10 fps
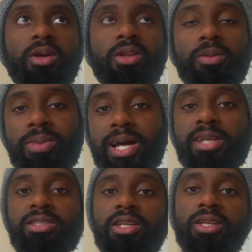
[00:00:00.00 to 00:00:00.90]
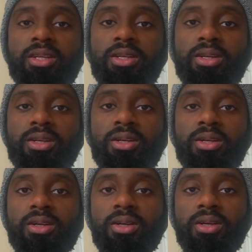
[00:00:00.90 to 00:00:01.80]
the passing
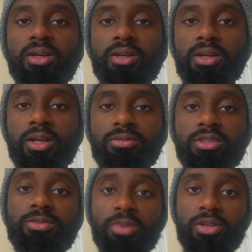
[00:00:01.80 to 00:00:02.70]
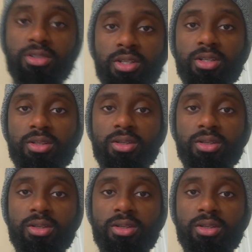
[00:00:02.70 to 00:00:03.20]
of this person.